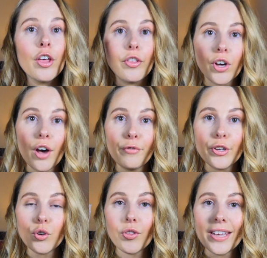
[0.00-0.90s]
The
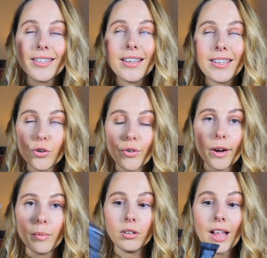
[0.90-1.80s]
coverage on this is
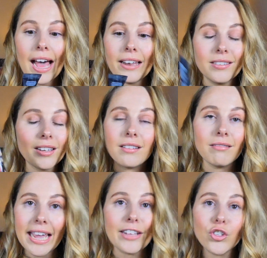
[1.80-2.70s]
incredible and
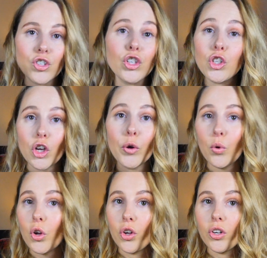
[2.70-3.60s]
it's just
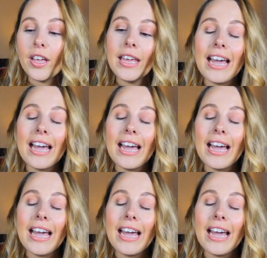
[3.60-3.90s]
so good.